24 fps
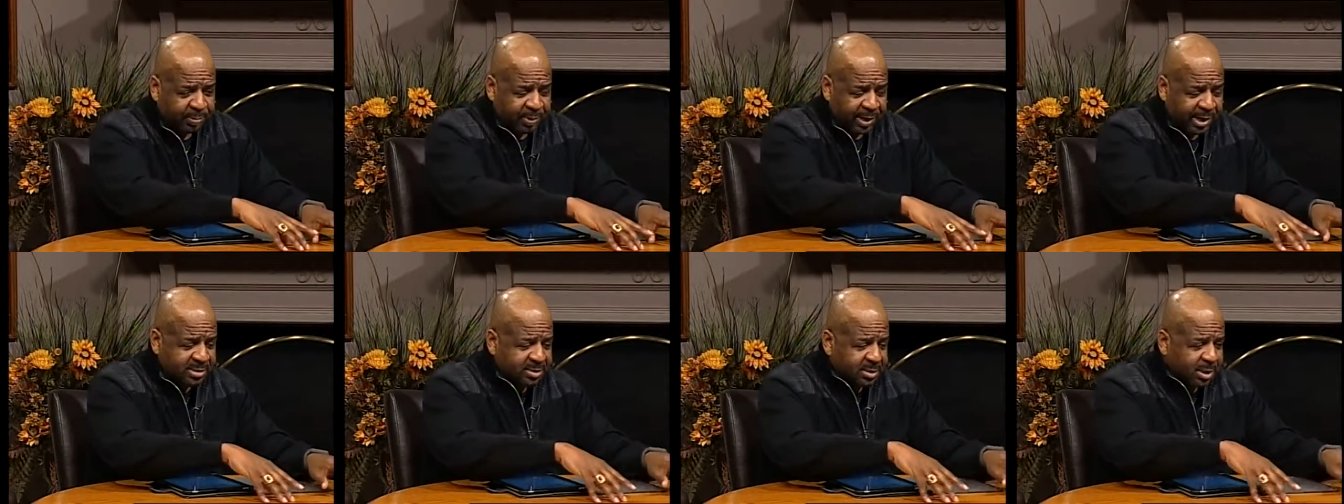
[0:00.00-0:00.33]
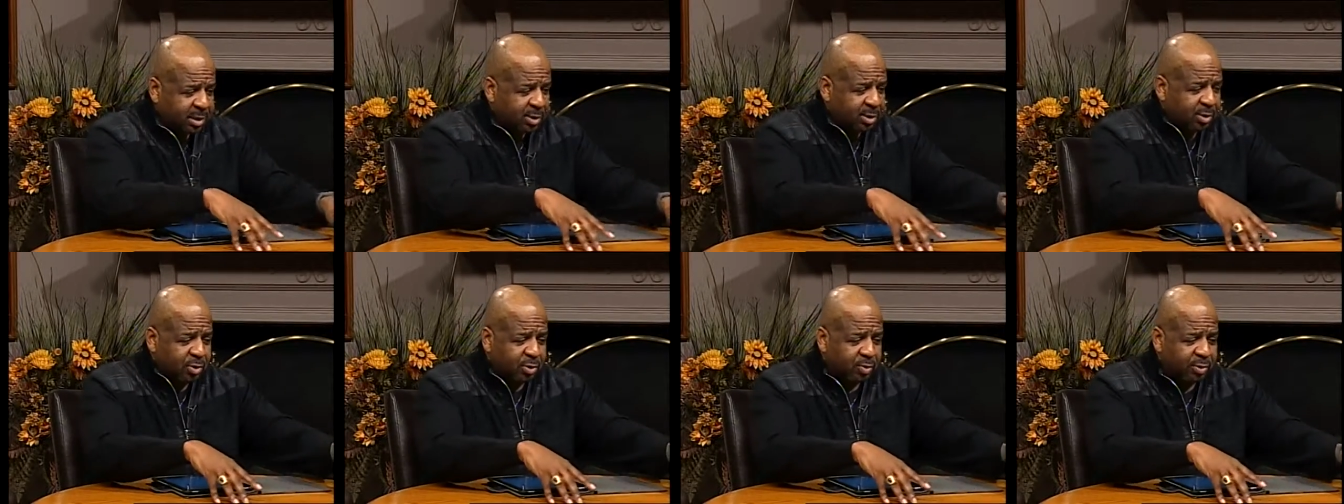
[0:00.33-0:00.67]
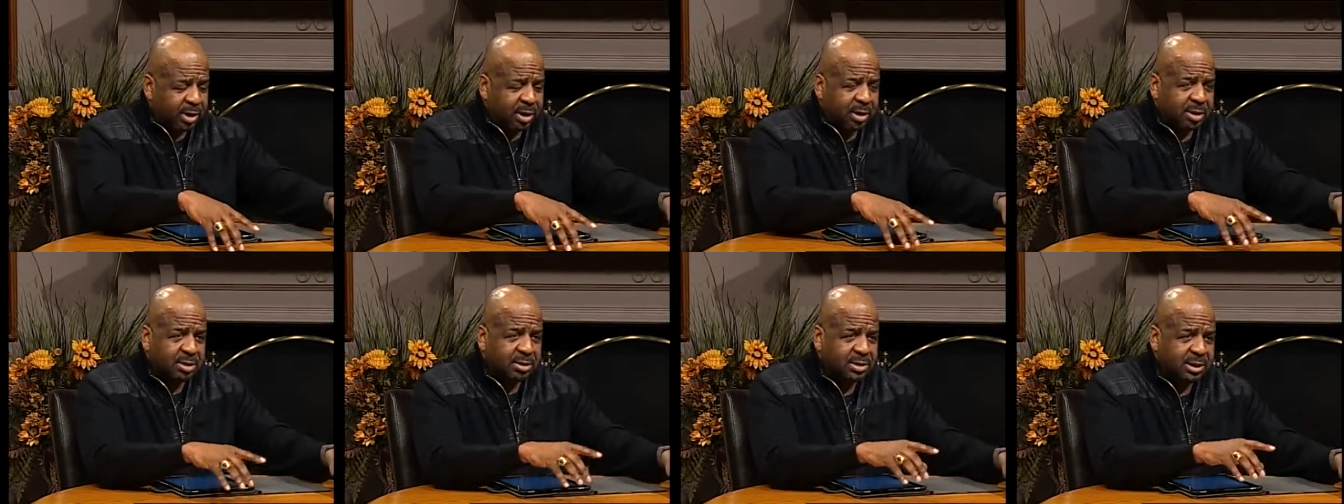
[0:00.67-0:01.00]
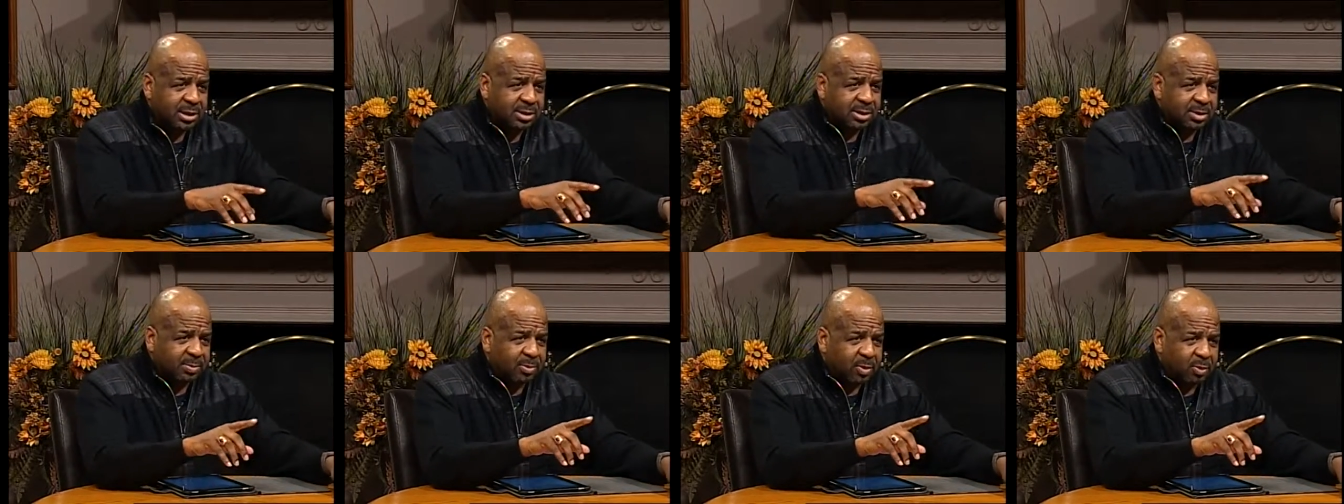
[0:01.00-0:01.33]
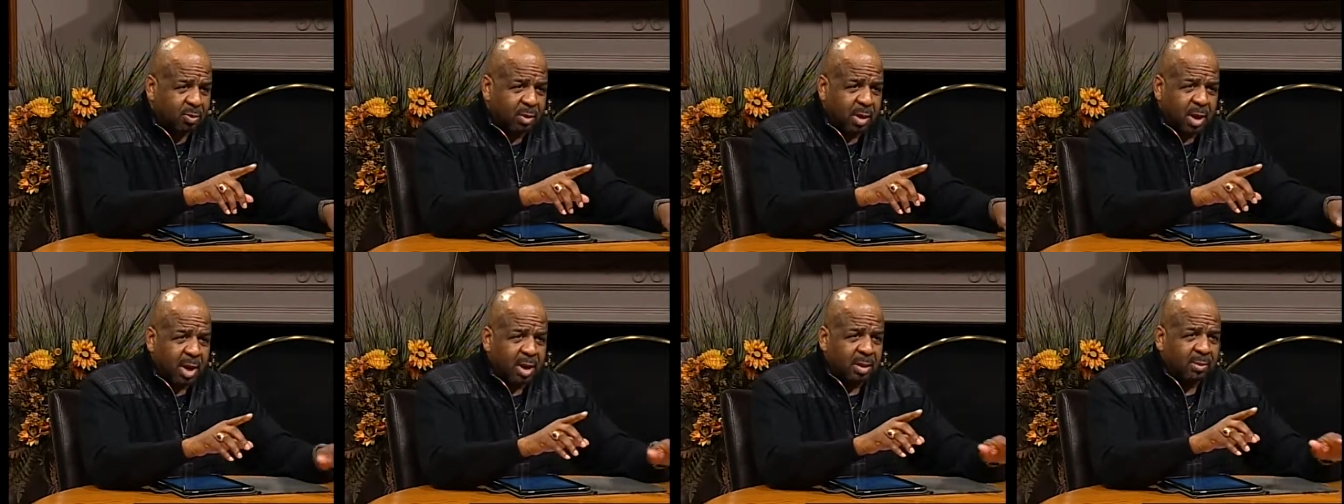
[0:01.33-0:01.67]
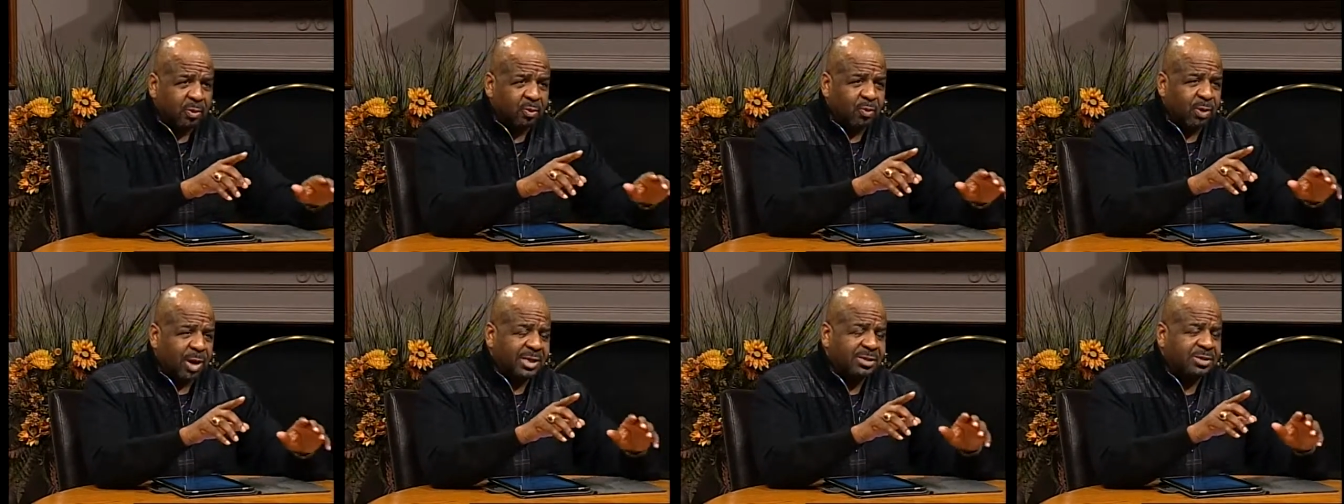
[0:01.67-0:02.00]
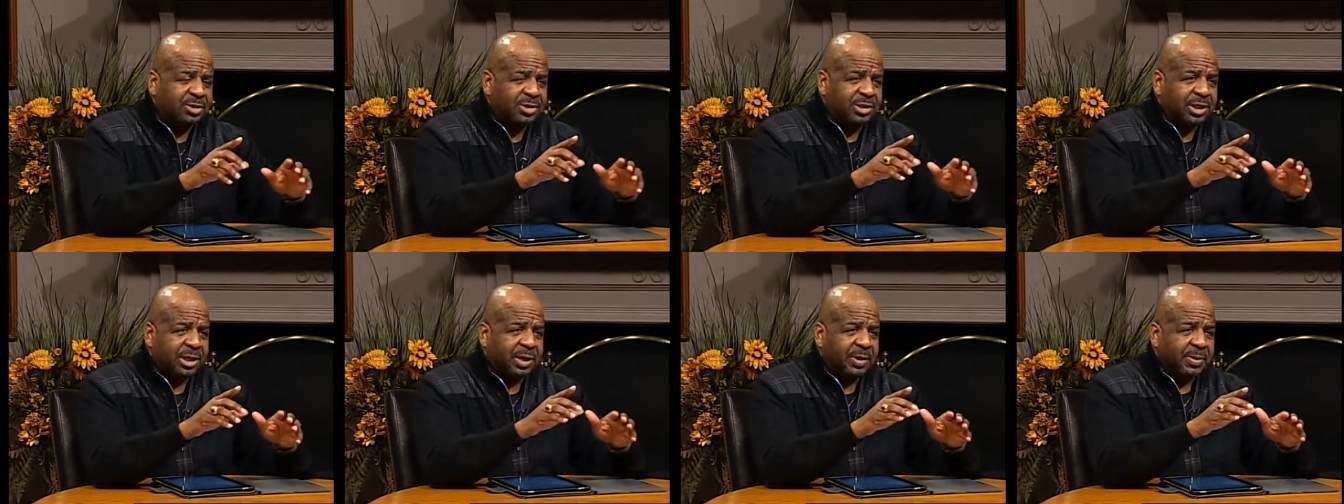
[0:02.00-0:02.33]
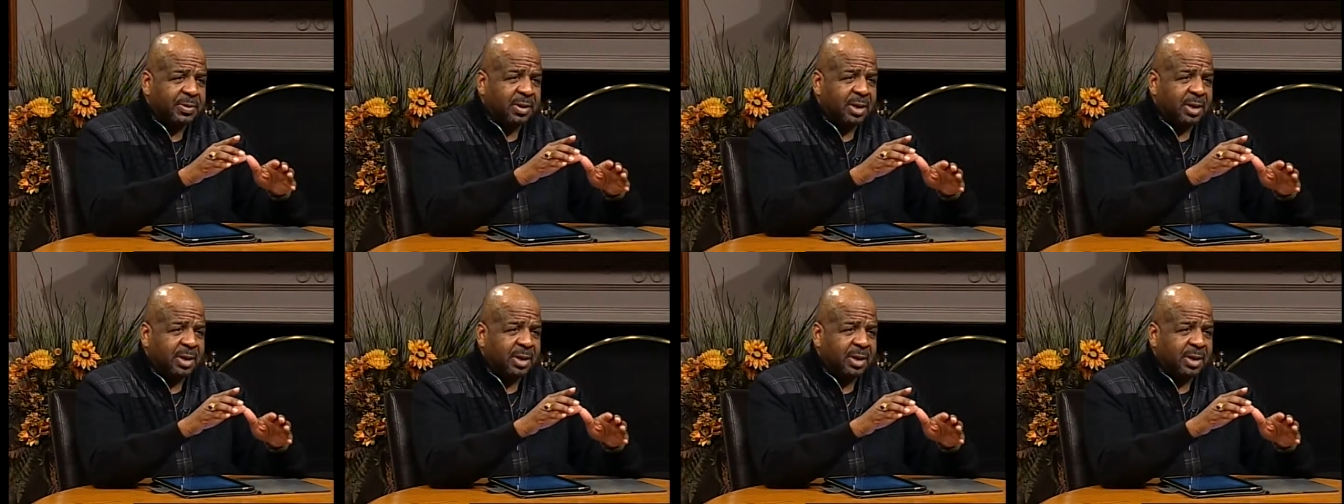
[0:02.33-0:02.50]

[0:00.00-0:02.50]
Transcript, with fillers: Pastor? I know you're ready to say something, but, but watch this here.